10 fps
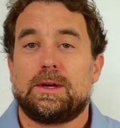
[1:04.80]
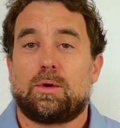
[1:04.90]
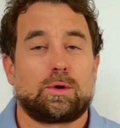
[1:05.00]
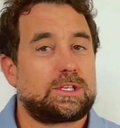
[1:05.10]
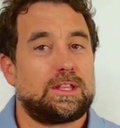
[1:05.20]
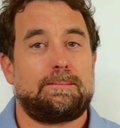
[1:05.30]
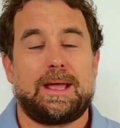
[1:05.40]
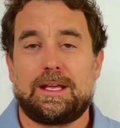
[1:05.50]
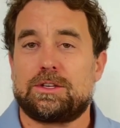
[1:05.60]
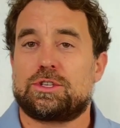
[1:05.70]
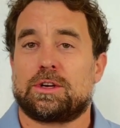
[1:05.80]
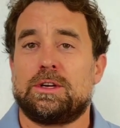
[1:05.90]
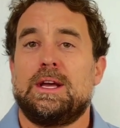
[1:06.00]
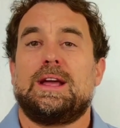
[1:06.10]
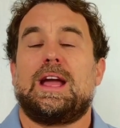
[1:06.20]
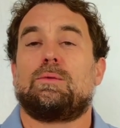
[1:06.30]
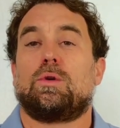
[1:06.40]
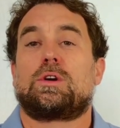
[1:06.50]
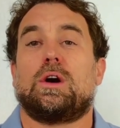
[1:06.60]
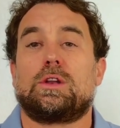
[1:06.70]
or to the manager, and
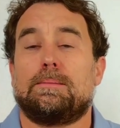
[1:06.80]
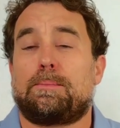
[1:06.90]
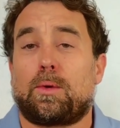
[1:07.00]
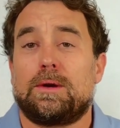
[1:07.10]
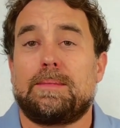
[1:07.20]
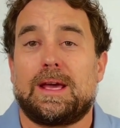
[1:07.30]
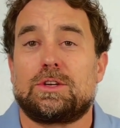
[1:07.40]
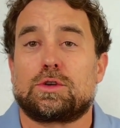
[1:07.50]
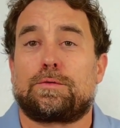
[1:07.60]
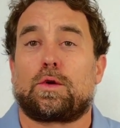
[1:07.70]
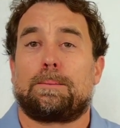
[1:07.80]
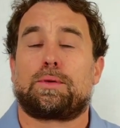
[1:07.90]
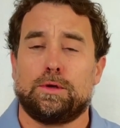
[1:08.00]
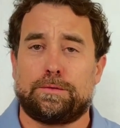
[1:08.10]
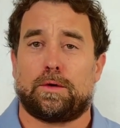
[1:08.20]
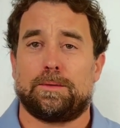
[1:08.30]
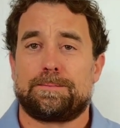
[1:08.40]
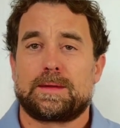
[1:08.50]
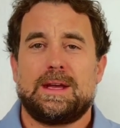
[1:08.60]
we'll go to the board and manager for approval.